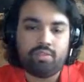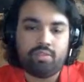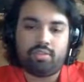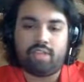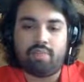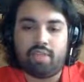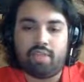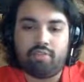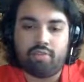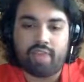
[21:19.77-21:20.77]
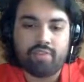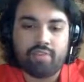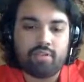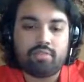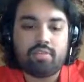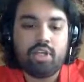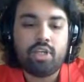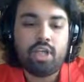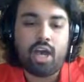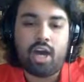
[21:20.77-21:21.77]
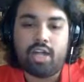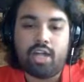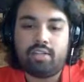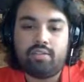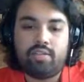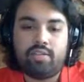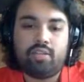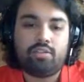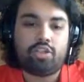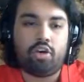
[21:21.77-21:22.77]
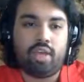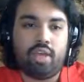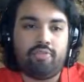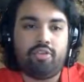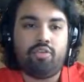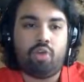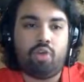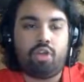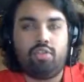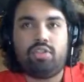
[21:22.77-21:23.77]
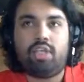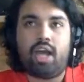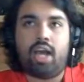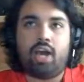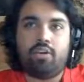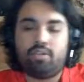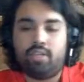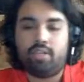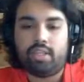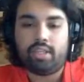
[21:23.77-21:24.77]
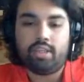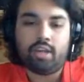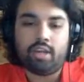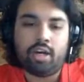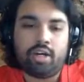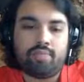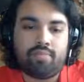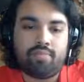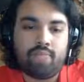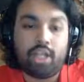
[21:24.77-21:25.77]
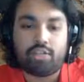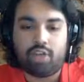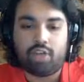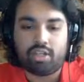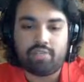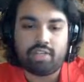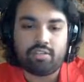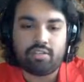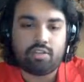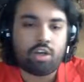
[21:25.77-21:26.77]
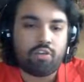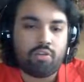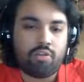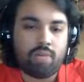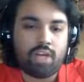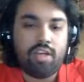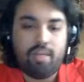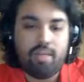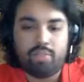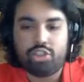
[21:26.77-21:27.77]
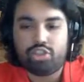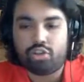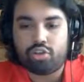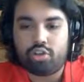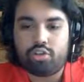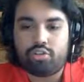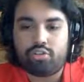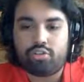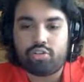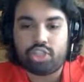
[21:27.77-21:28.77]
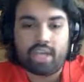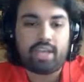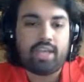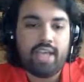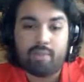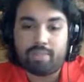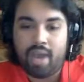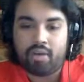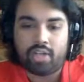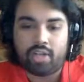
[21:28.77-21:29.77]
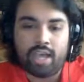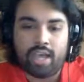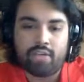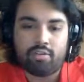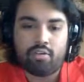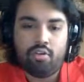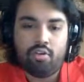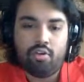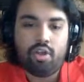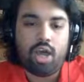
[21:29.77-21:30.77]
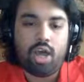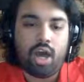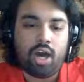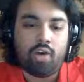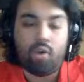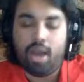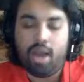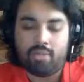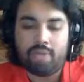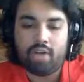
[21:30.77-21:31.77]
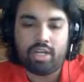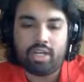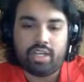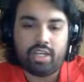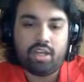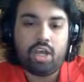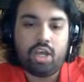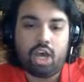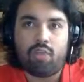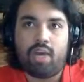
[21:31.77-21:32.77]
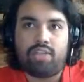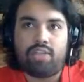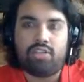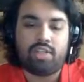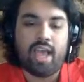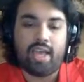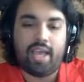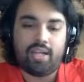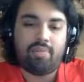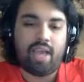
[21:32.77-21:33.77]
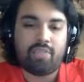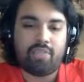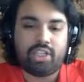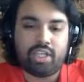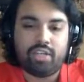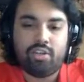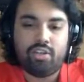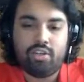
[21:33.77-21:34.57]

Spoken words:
same thing for the 5 volts. So if you are using other electronic devices on your robot, be sure to check how much power they could handle or how much power they need. Otherwise, you could end up damaging